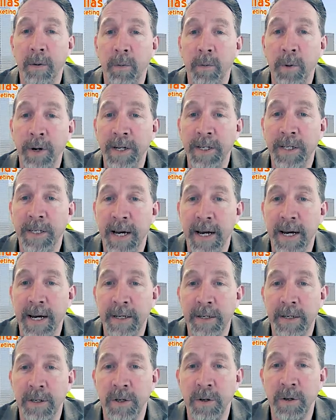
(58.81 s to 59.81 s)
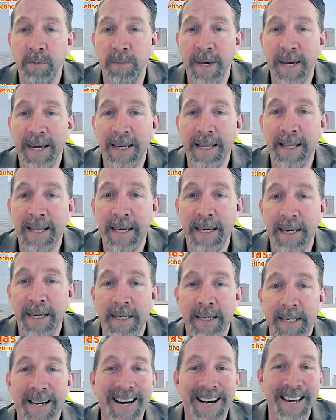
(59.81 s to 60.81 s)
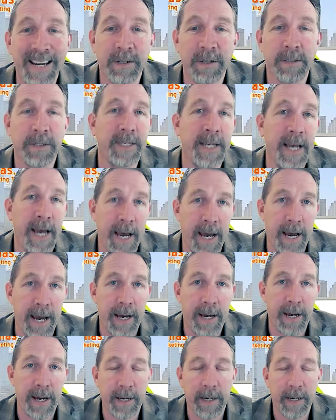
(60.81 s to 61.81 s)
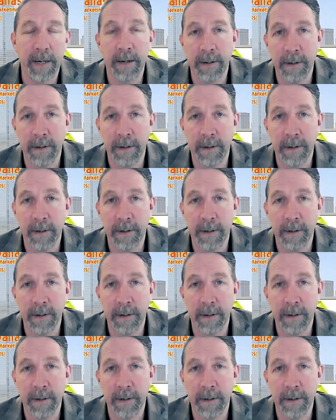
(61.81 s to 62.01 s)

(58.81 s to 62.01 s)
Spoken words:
we decided to make the title tag